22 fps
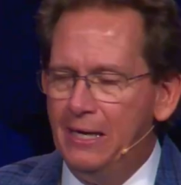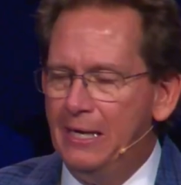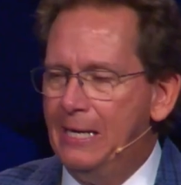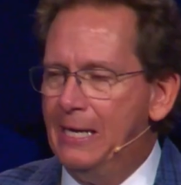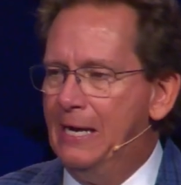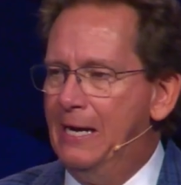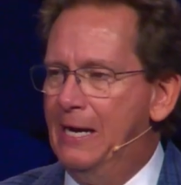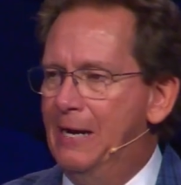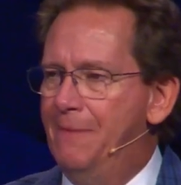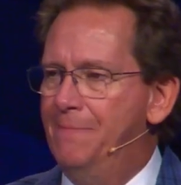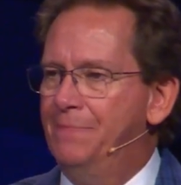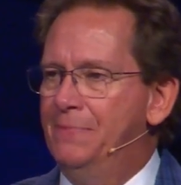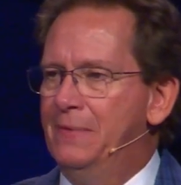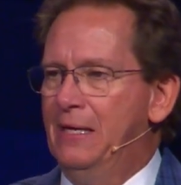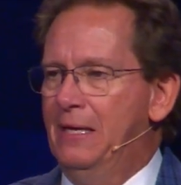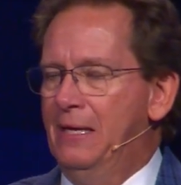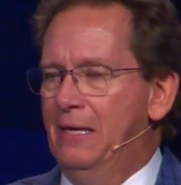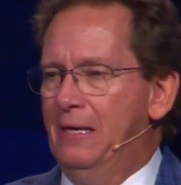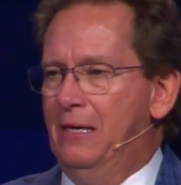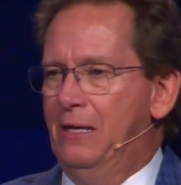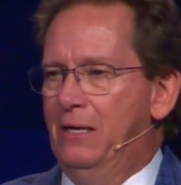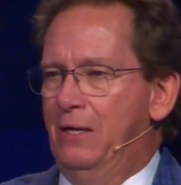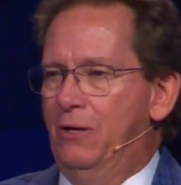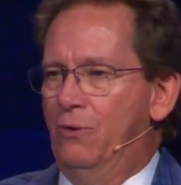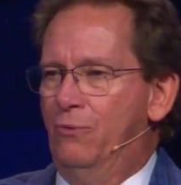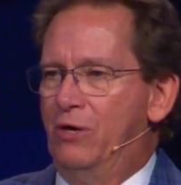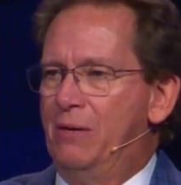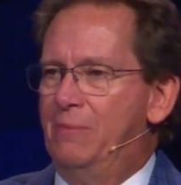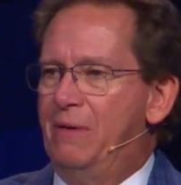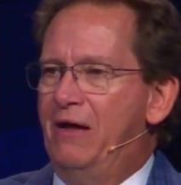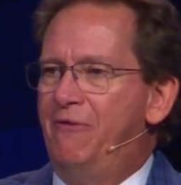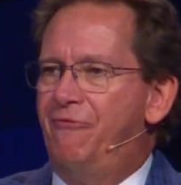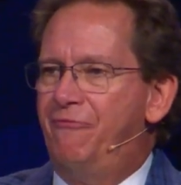Um,
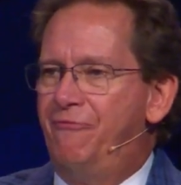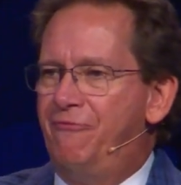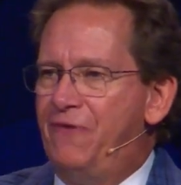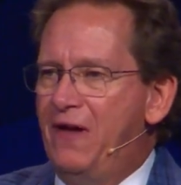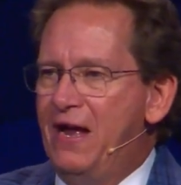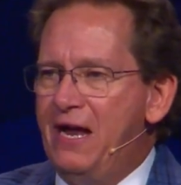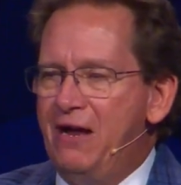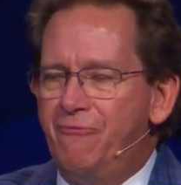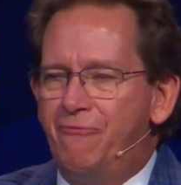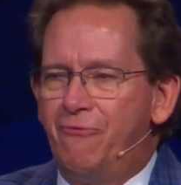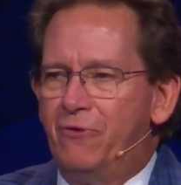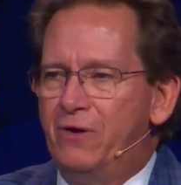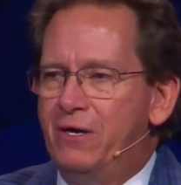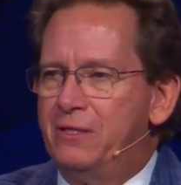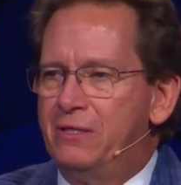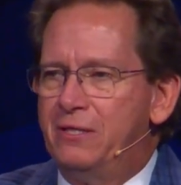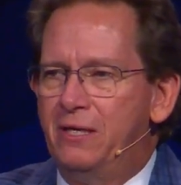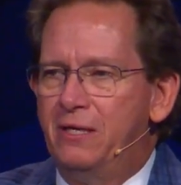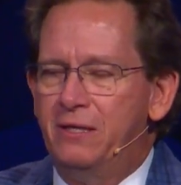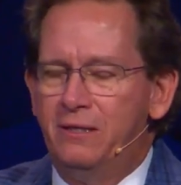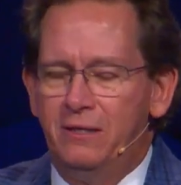one of my favorite